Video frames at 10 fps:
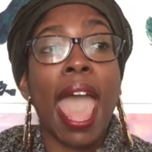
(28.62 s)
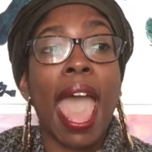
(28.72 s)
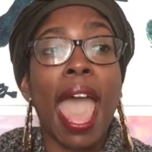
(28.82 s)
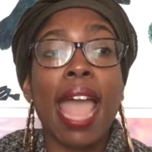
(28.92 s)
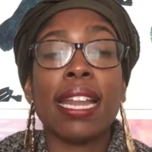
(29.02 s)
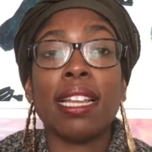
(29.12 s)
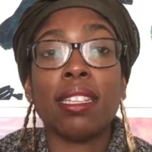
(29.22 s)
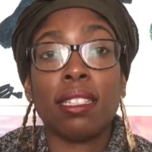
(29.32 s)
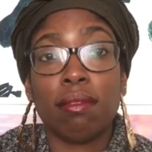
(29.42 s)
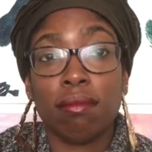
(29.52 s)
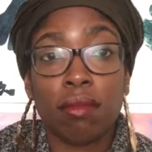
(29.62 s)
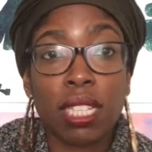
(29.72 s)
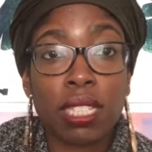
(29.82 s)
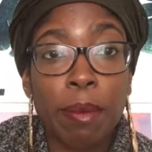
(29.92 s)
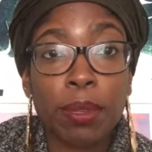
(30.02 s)
And
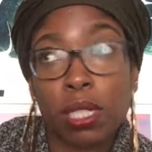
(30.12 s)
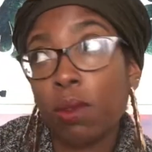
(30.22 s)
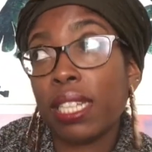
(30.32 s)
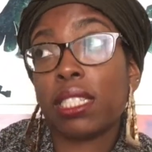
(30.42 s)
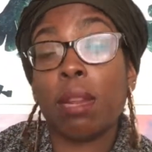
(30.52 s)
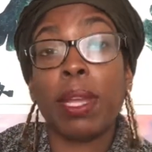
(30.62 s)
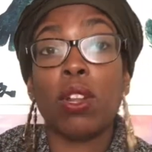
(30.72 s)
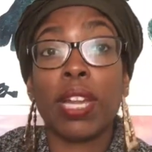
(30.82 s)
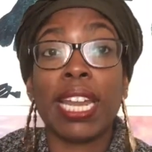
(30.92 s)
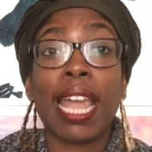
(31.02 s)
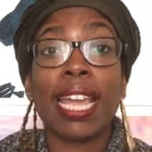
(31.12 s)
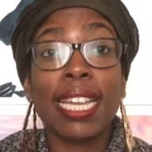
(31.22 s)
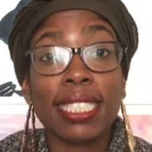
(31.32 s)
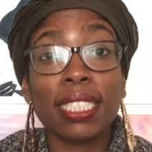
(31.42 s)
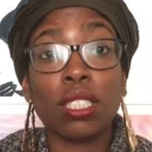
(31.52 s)
this episode is going to be looking at
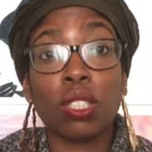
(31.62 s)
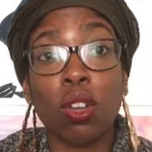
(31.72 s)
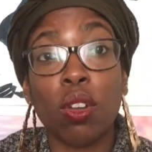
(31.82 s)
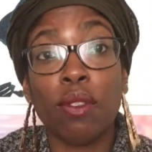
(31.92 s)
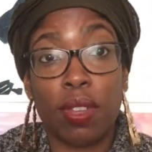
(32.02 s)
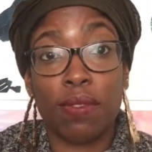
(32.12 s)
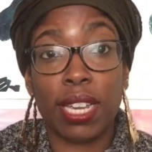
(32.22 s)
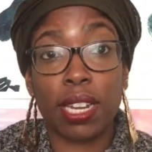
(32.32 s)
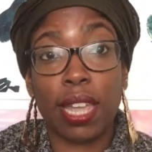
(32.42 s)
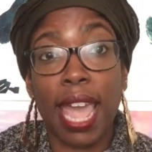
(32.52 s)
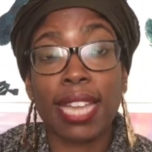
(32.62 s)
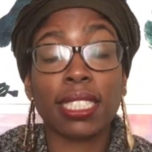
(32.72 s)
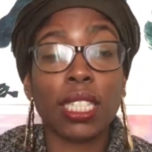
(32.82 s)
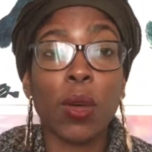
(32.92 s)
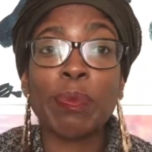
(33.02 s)
Heejin's song Vivid, okay?
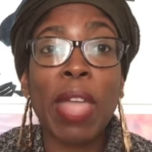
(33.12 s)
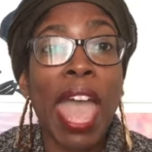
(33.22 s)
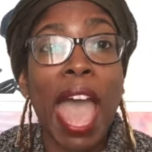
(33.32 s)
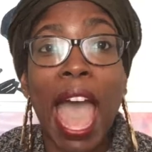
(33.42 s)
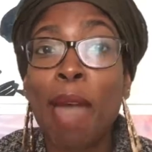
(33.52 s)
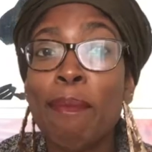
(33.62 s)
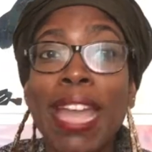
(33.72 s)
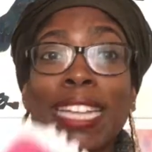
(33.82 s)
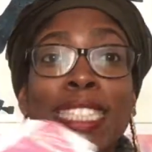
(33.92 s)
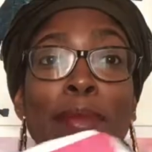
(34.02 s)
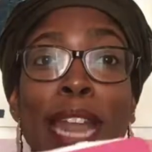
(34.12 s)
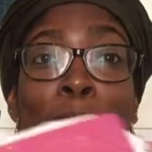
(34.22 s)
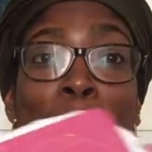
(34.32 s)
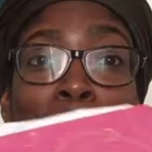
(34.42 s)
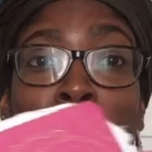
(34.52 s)
So I made some
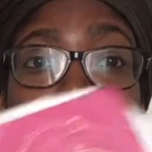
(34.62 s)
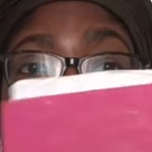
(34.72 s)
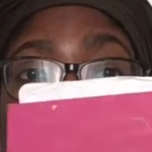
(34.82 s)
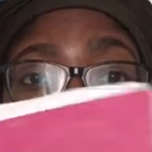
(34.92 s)
notes in my